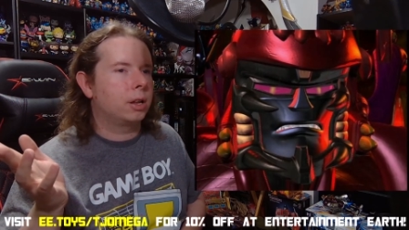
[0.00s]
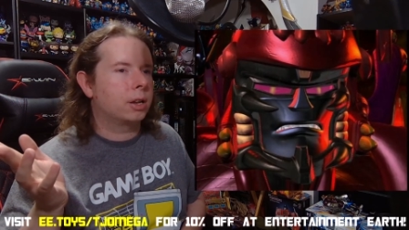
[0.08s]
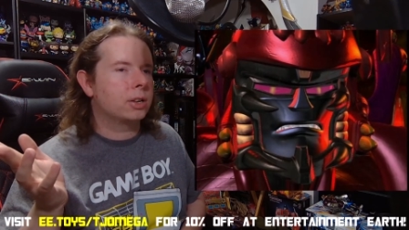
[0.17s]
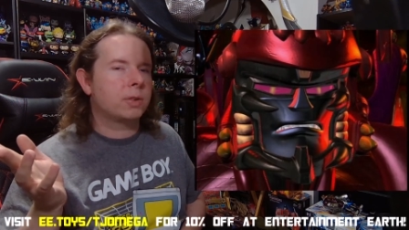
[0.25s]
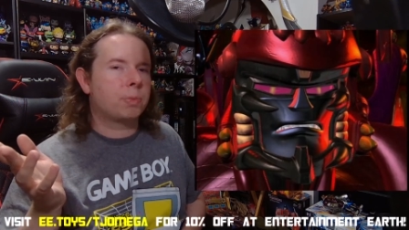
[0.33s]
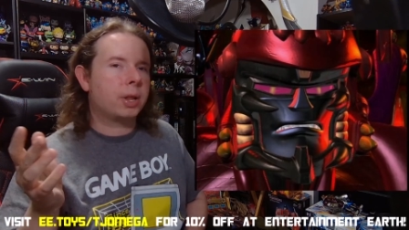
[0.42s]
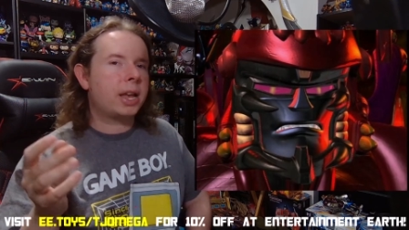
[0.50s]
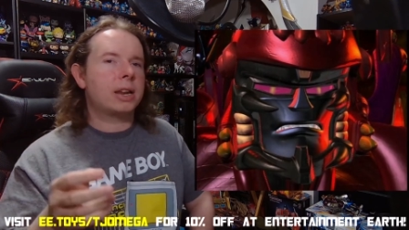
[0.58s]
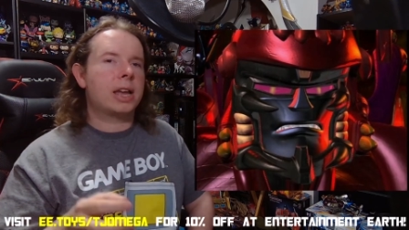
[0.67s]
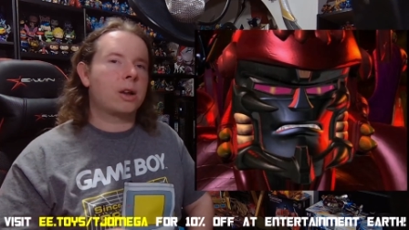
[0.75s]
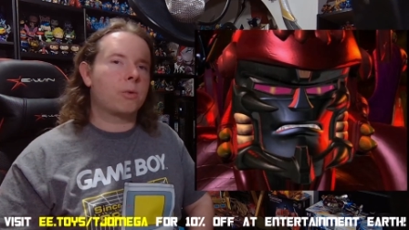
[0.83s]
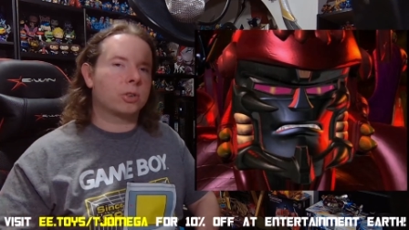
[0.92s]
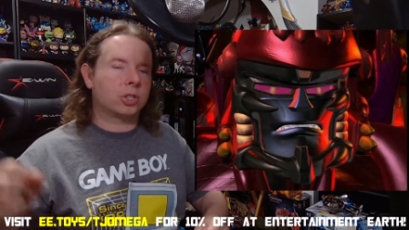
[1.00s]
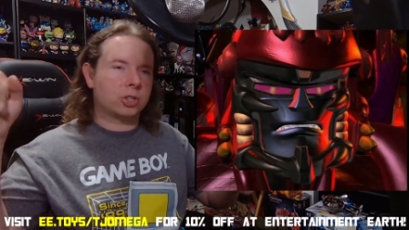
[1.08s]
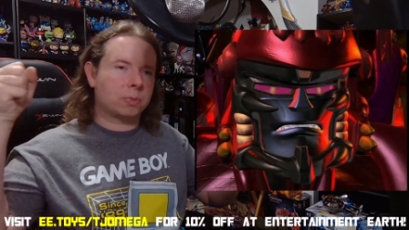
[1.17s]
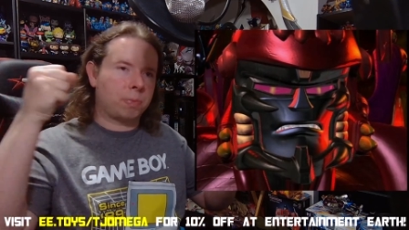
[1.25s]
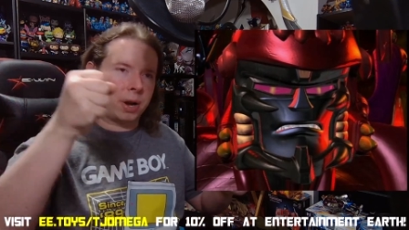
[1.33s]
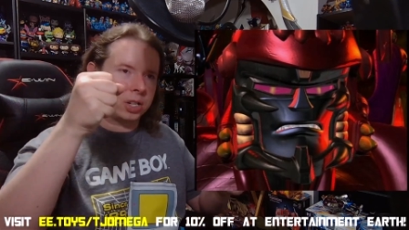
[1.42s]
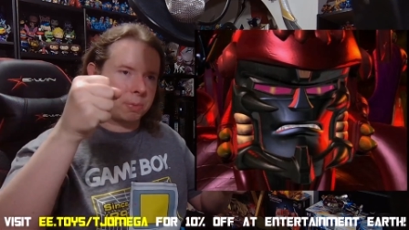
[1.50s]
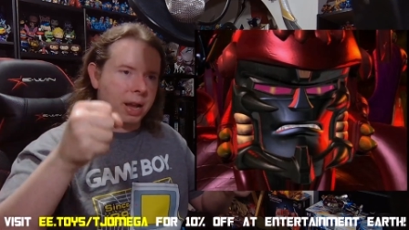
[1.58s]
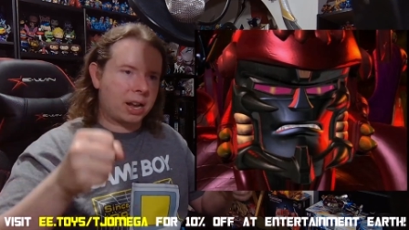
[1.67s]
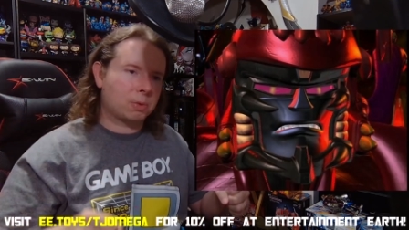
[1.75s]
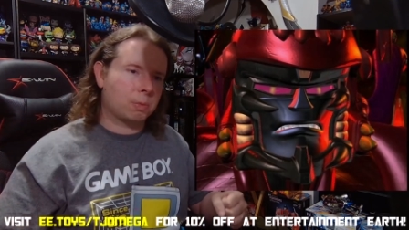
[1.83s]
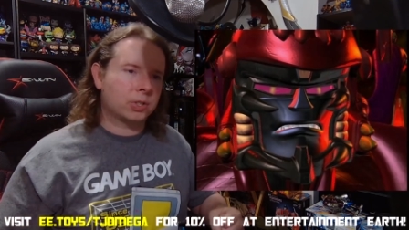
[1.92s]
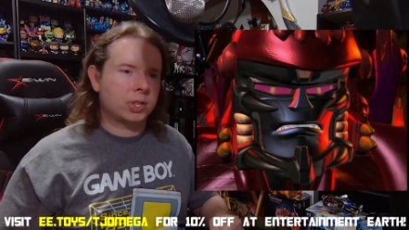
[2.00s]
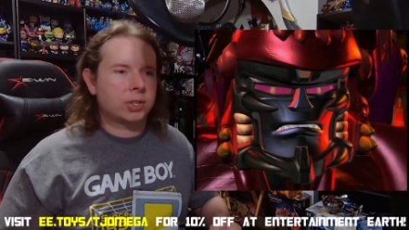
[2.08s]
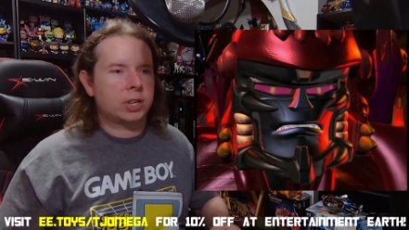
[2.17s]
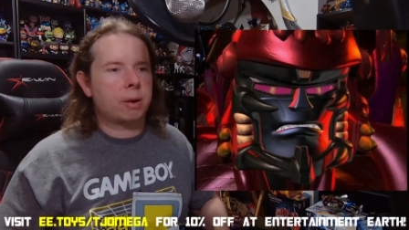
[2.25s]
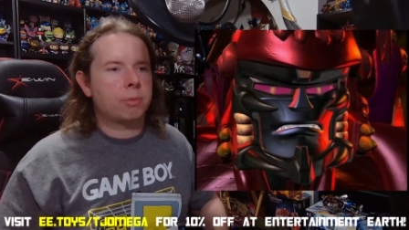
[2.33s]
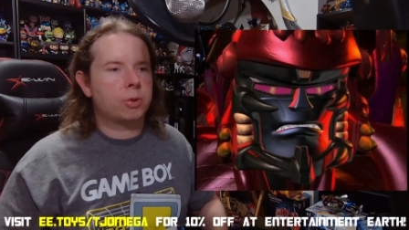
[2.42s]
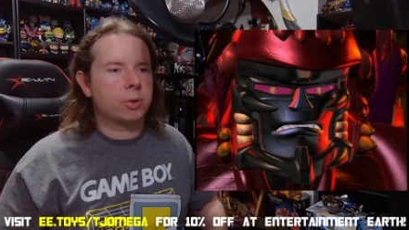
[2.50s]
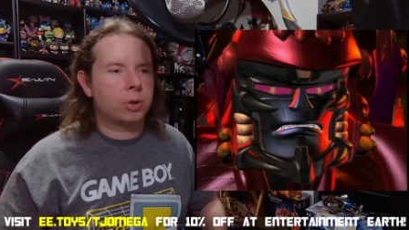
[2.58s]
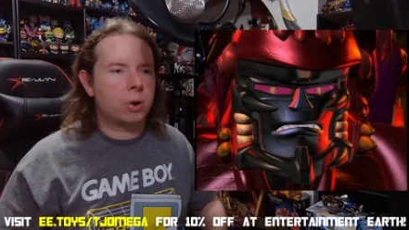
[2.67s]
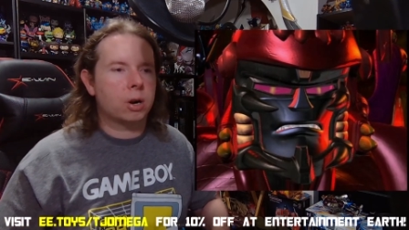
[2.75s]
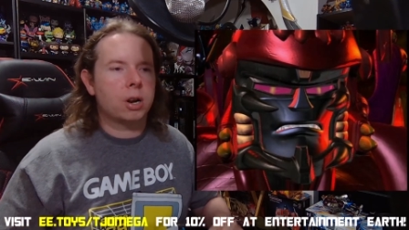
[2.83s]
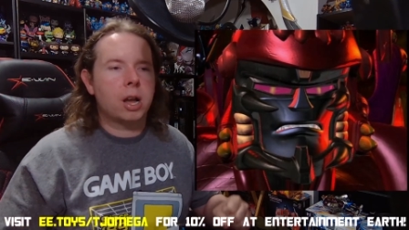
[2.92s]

Because if plan A was to just punch Maximals as they come through the door,